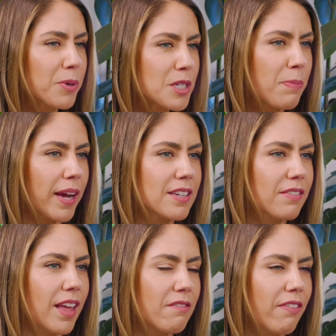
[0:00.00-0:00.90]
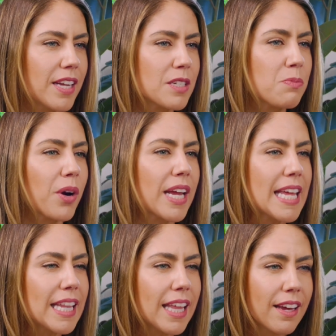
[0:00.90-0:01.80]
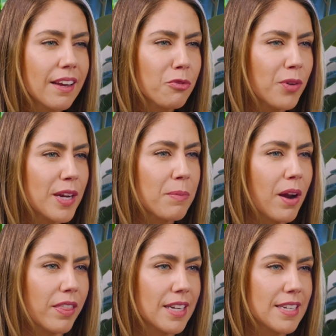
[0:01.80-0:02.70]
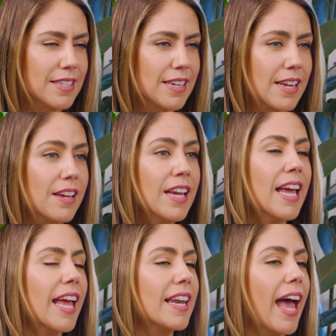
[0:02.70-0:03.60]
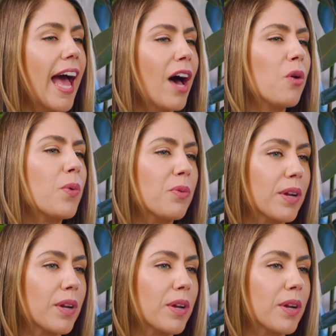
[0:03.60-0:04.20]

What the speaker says: a perspective that invites more healing, freedom, and authenticity into how we